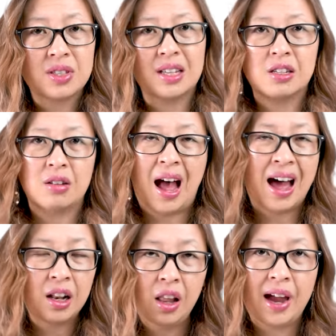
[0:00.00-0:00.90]
That's
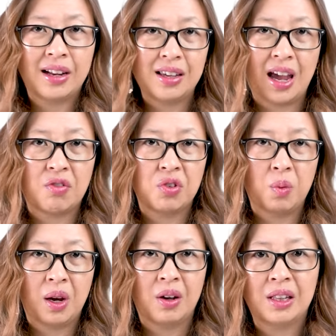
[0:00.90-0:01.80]
unlikely
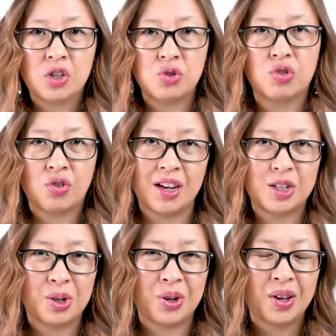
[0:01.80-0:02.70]
everywhere unless you're trying
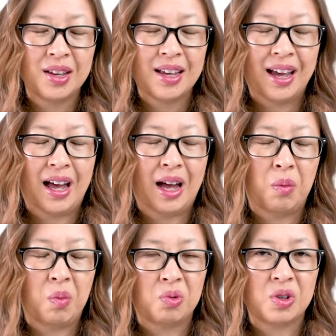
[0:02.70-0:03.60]
to
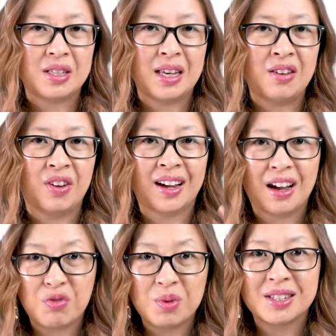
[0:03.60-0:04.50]
receive a
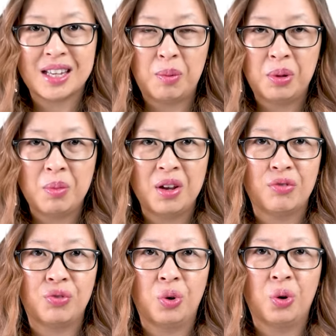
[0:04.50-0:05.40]
government supplement
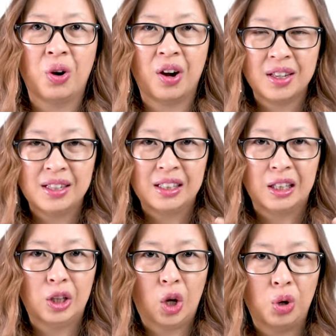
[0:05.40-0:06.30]
for
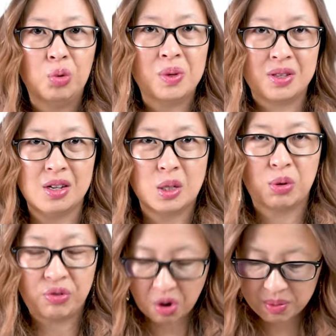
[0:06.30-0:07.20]
low business
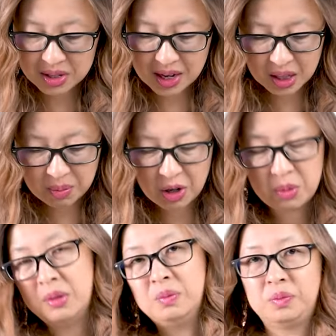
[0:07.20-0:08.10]
performance at the
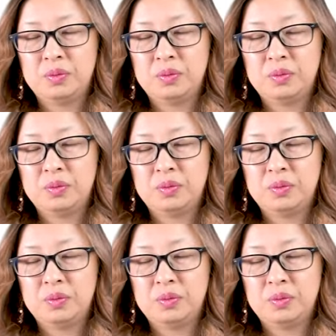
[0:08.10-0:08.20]
moment.